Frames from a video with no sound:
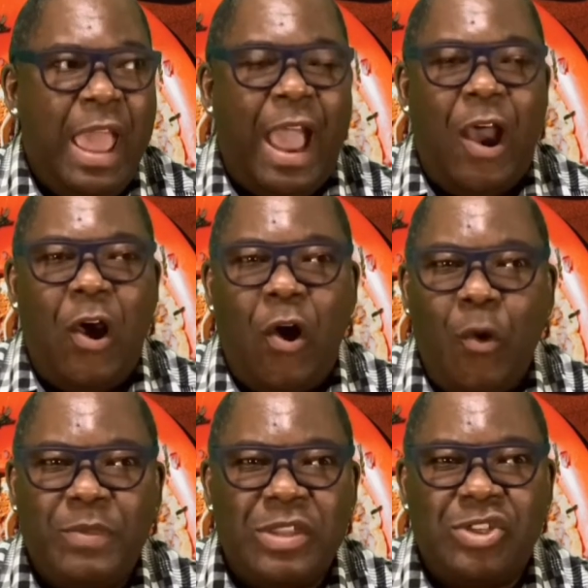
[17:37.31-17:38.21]
I
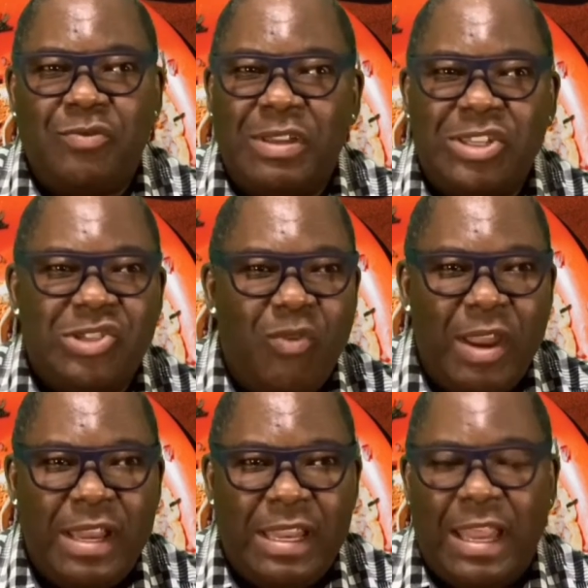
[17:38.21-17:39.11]
hope that you
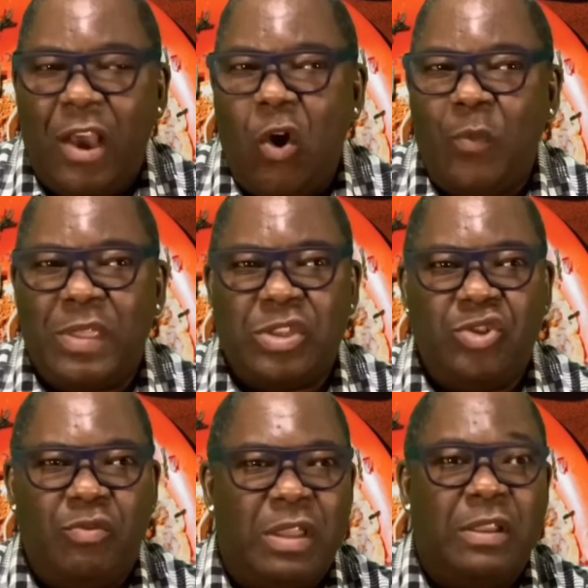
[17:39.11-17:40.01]
enjoyed it and I hope that
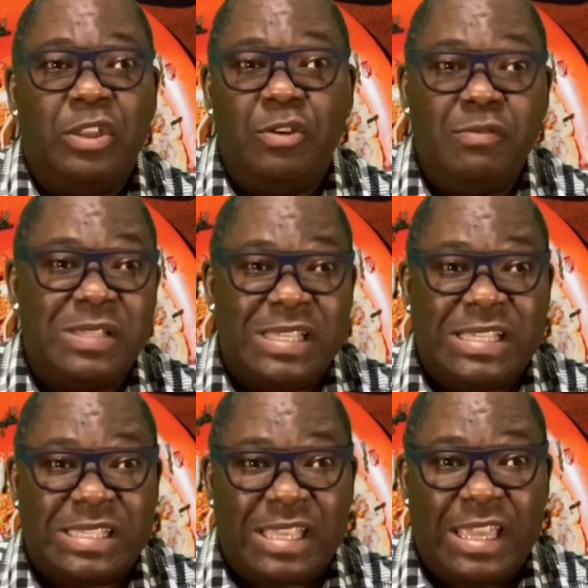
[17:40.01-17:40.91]
you can use
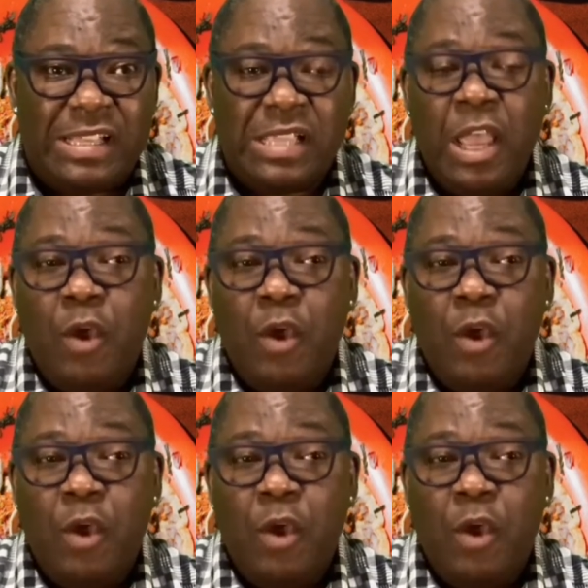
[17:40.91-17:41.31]
these things.